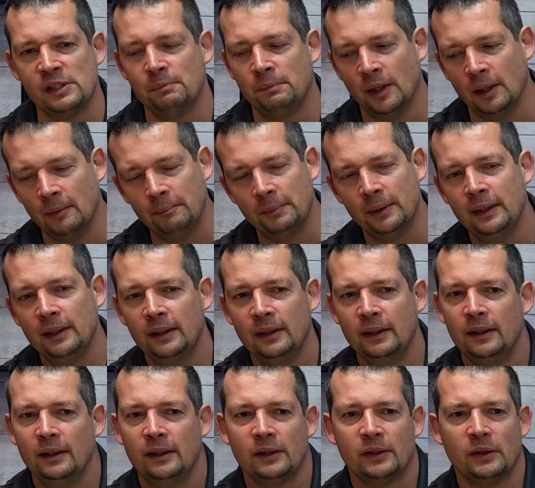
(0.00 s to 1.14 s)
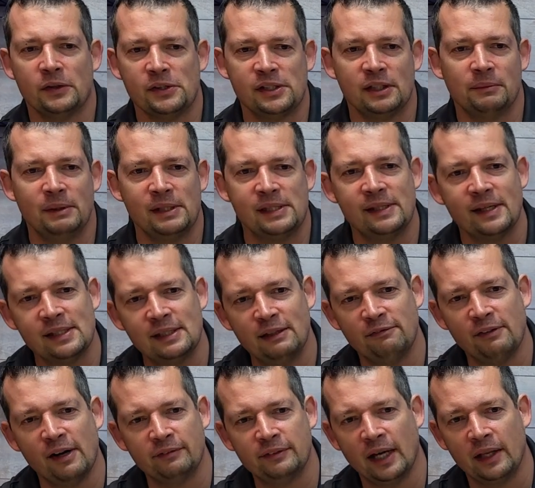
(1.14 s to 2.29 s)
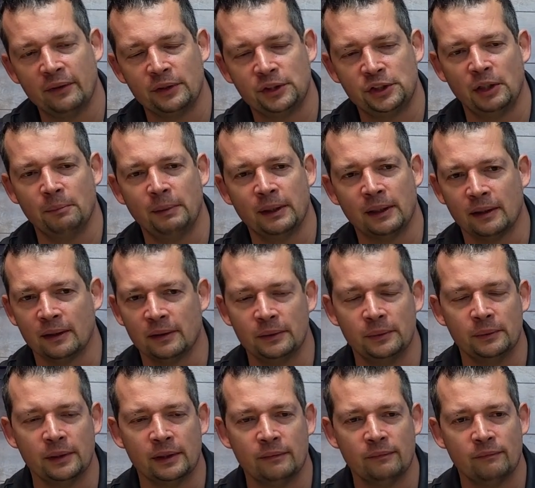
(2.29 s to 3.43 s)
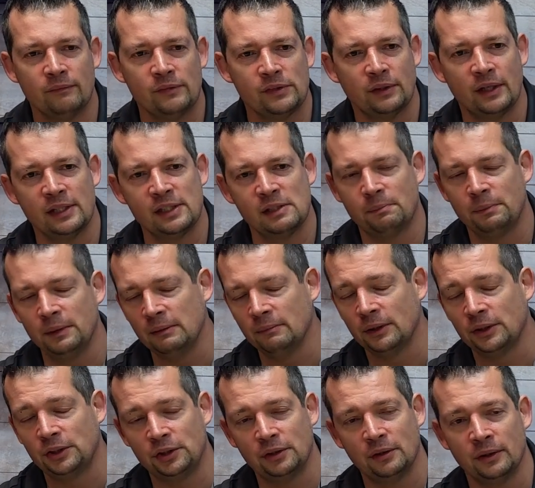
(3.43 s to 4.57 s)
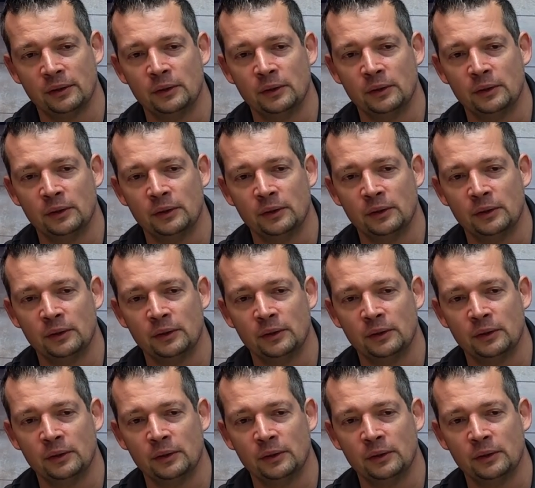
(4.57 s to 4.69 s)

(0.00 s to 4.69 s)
pump costed me $65 shipping included. So that's pretty much a